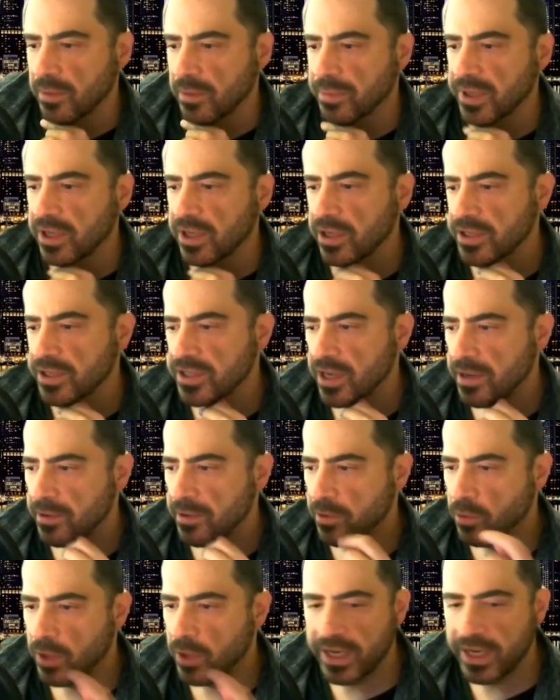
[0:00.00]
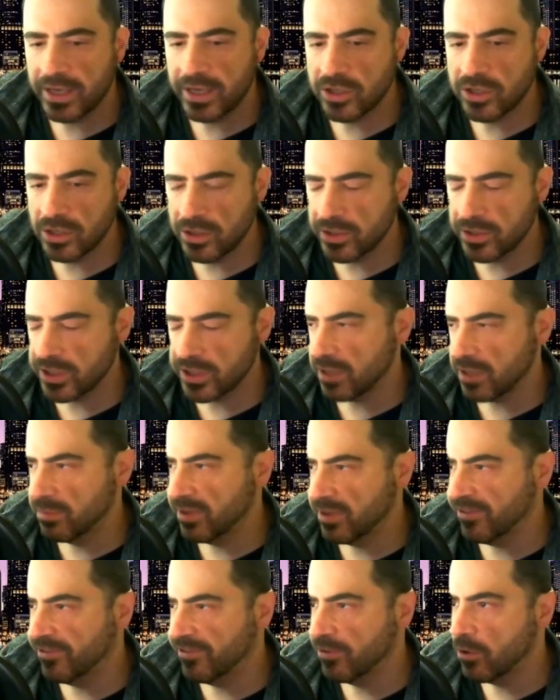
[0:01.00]
Because what Angelo said
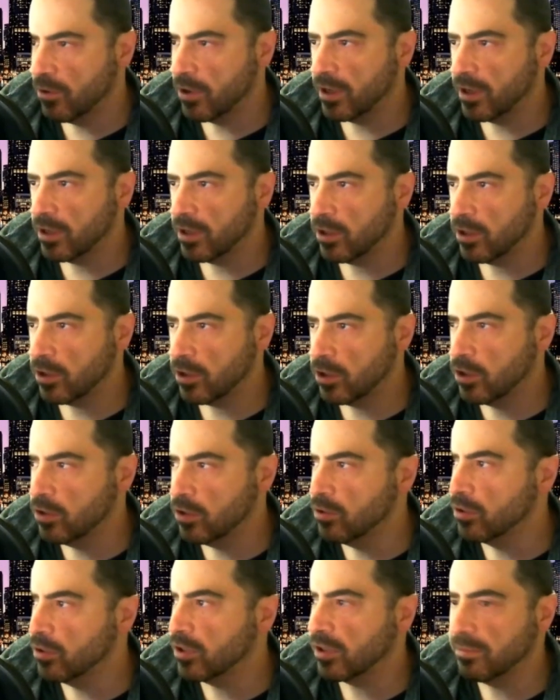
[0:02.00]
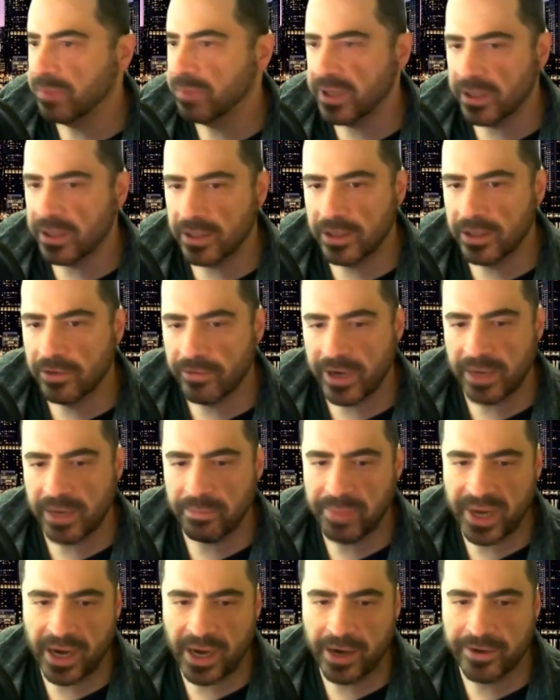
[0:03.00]
before, you could be a great
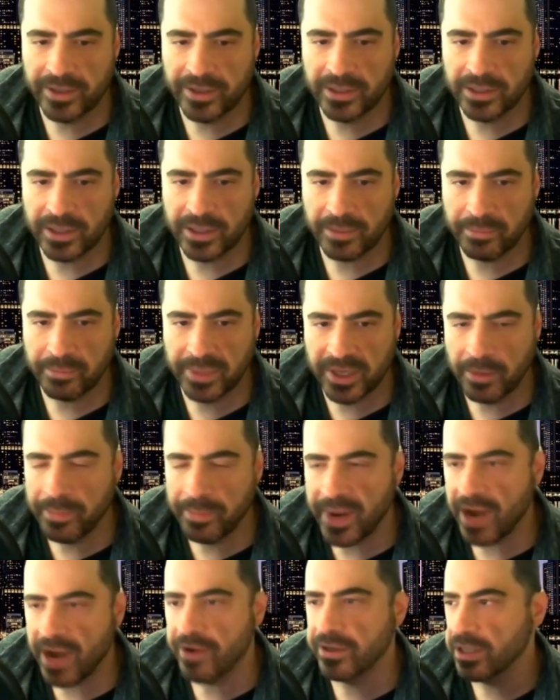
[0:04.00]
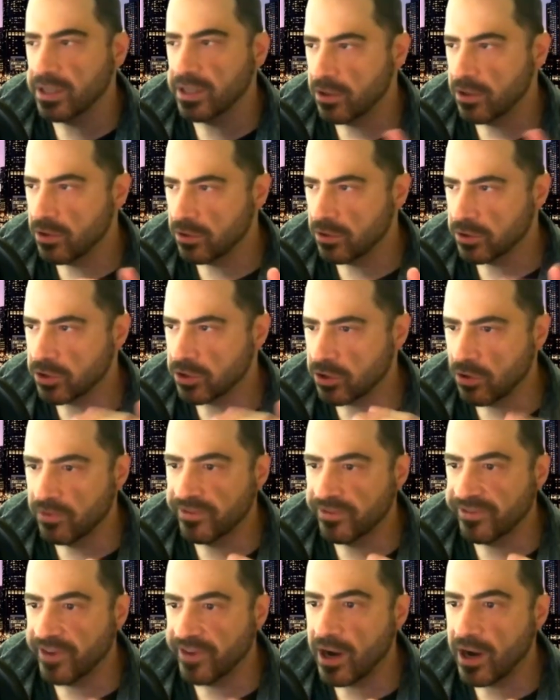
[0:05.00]
parent, but your parenting goes so
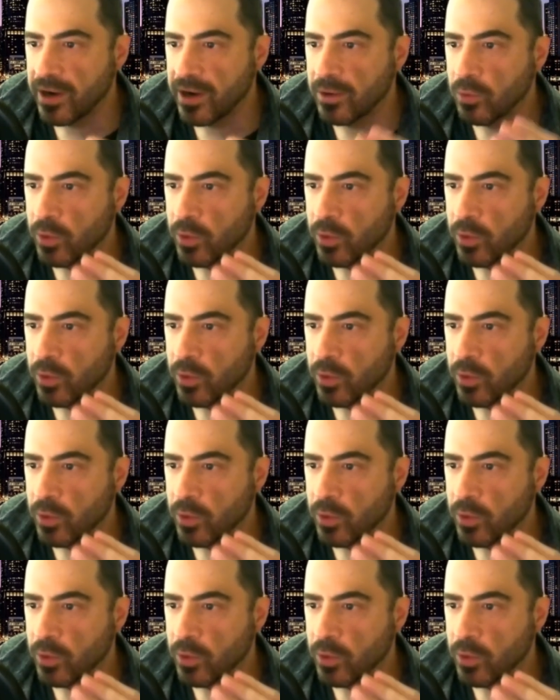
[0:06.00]
far.